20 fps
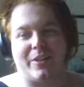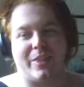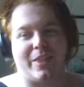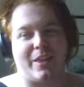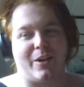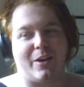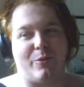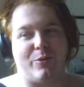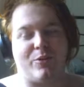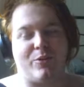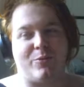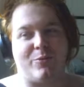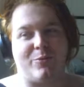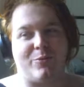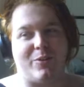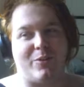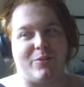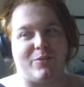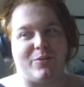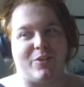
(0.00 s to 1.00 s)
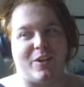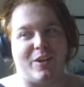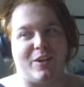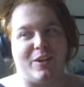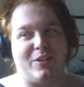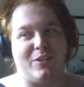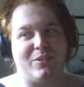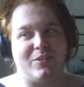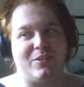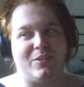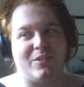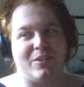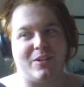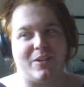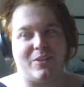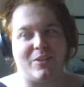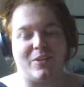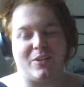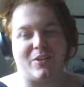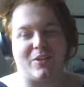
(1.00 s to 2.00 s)
I think I was 15
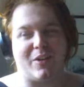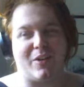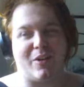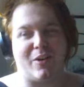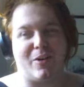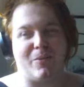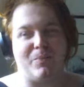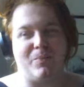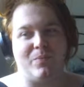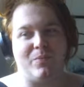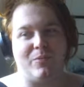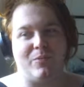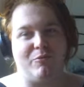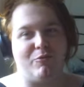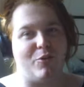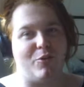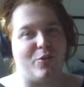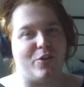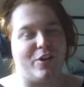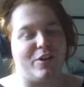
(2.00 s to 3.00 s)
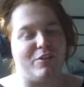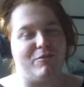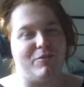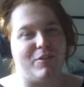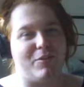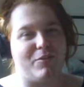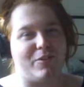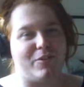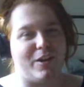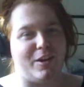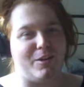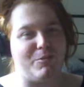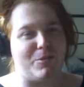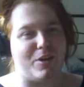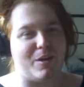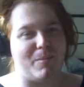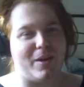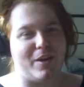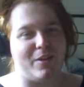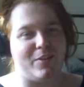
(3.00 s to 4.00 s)
at the time. 14,
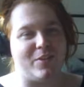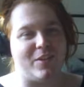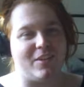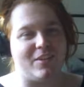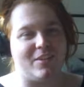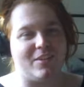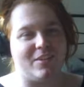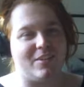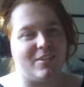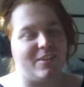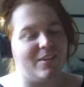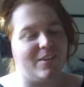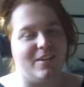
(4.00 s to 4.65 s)
15 when I made this.